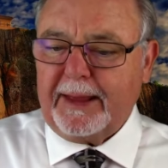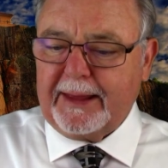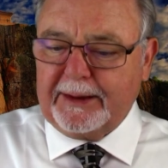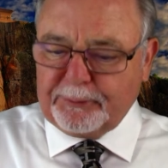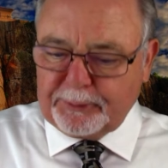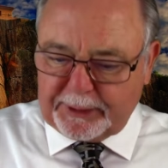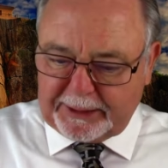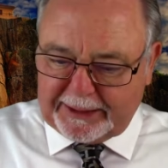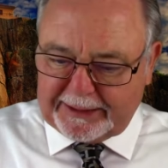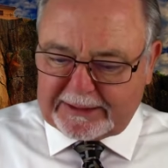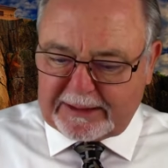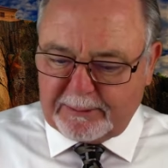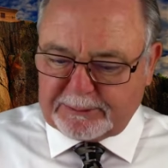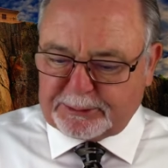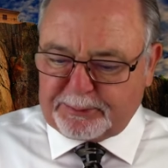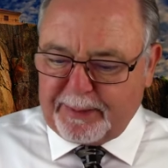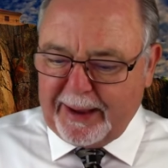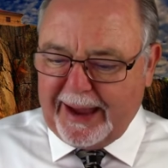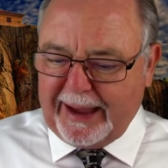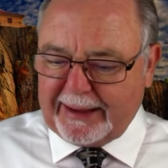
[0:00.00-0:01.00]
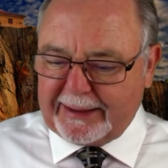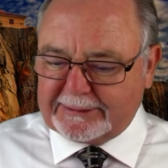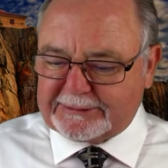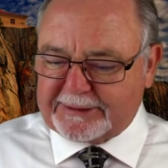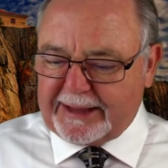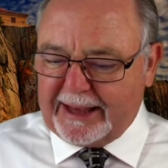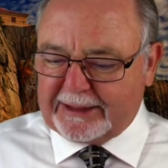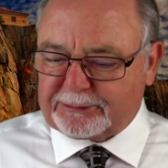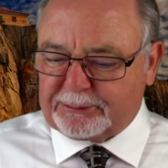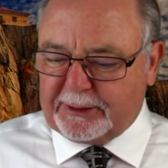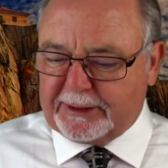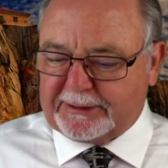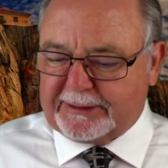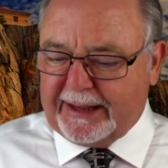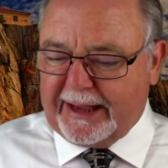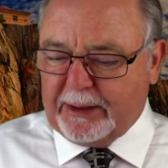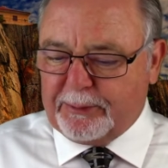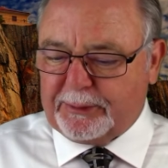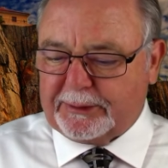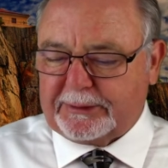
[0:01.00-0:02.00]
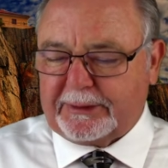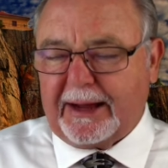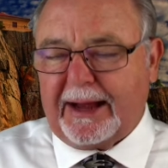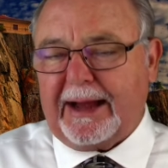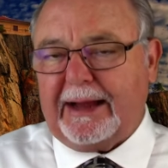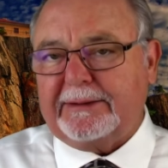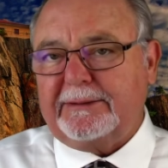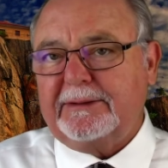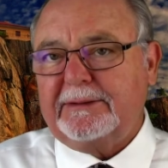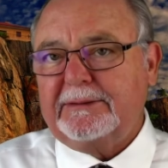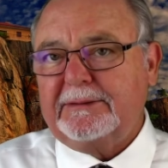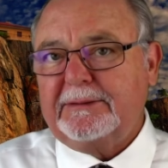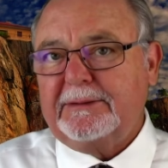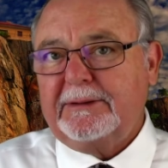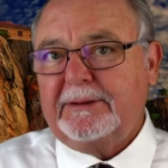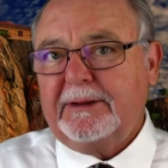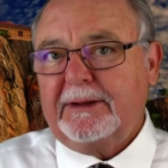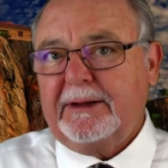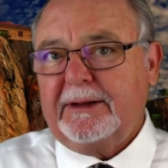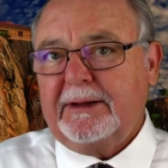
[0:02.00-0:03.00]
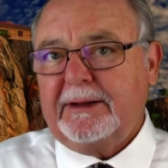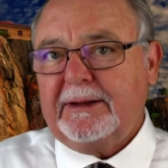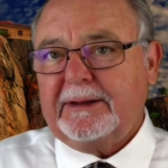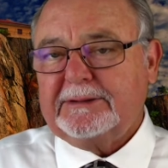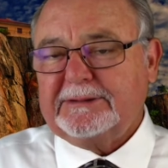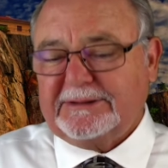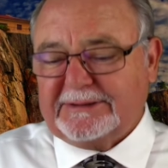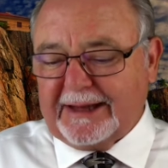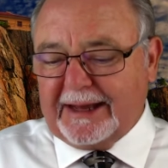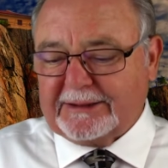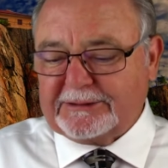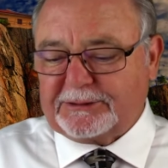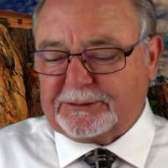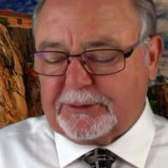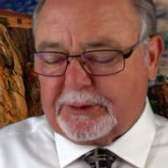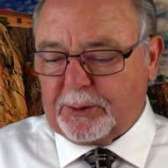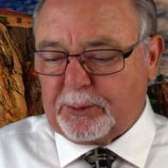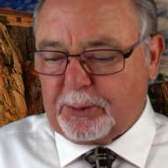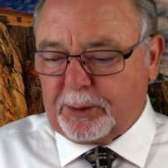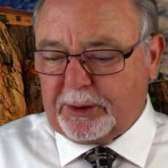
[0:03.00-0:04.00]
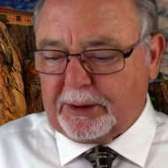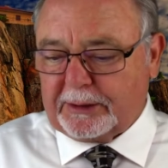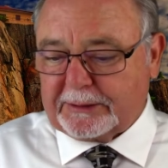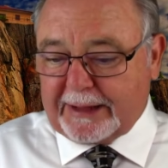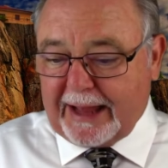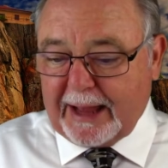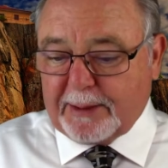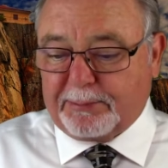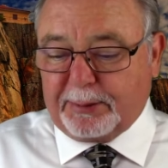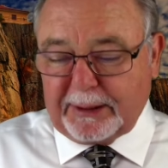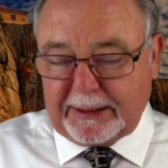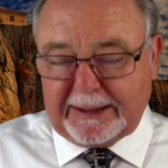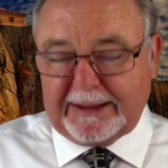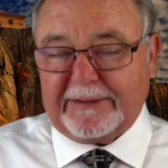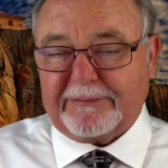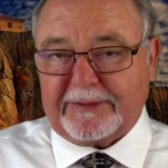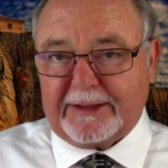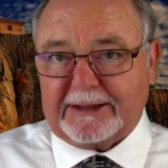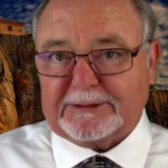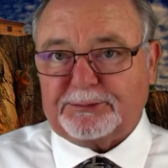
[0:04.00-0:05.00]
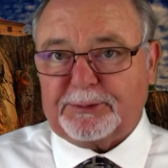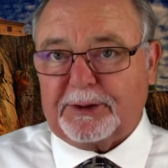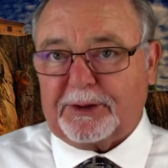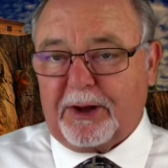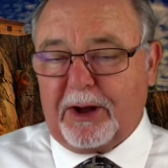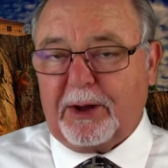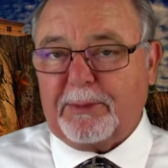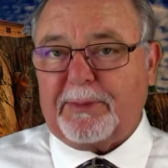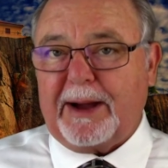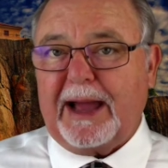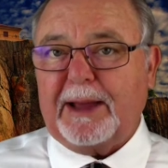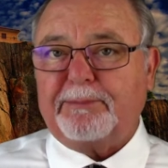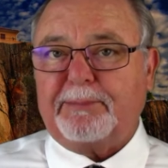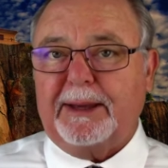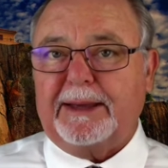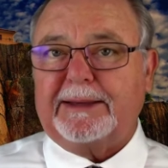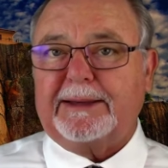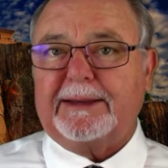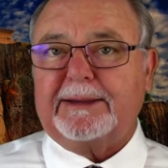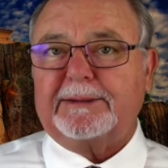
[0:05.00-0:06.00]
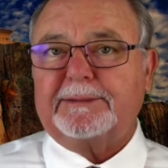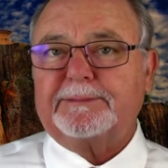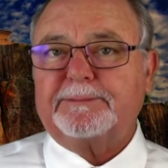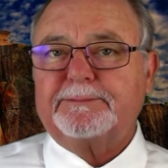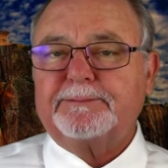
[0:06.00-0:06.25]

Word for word: And when he comes back, it's actually a day when God says to the world, I believe this with all my being,